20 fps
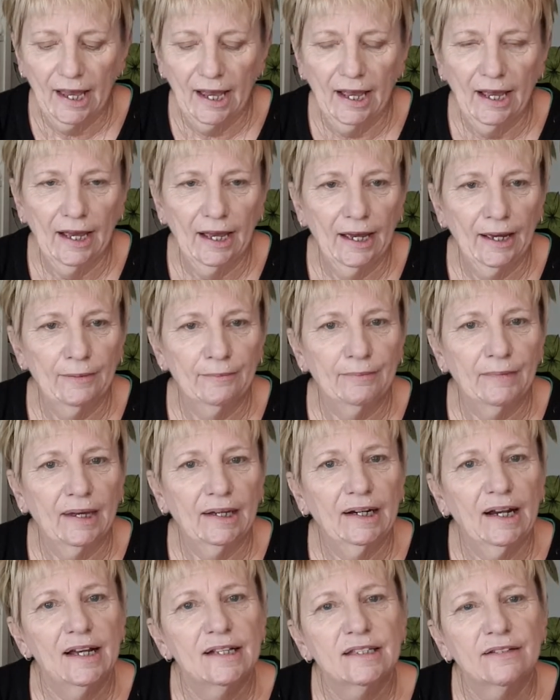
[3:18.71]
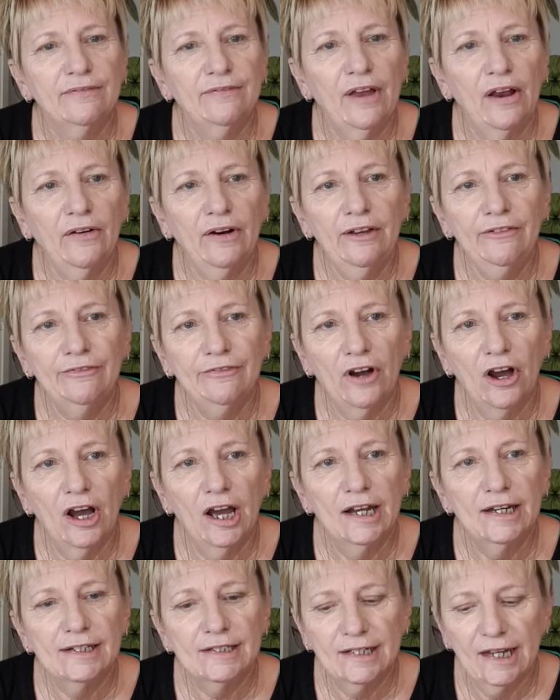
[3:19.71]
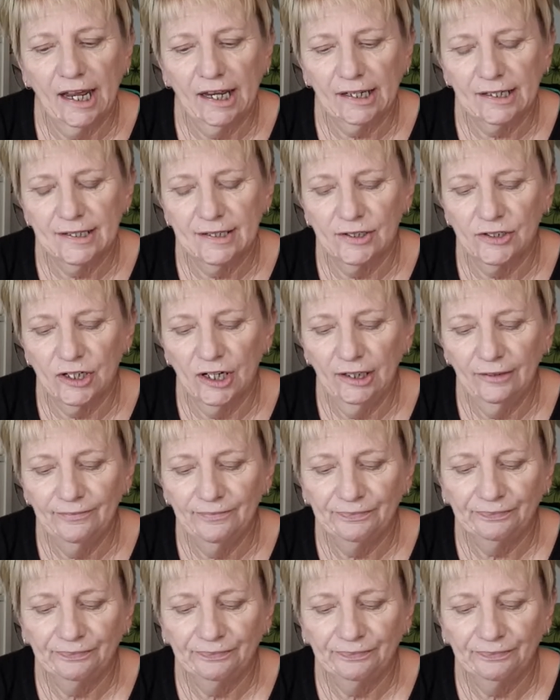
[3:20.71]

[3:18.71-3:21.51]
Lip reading: and it has a very fine texture,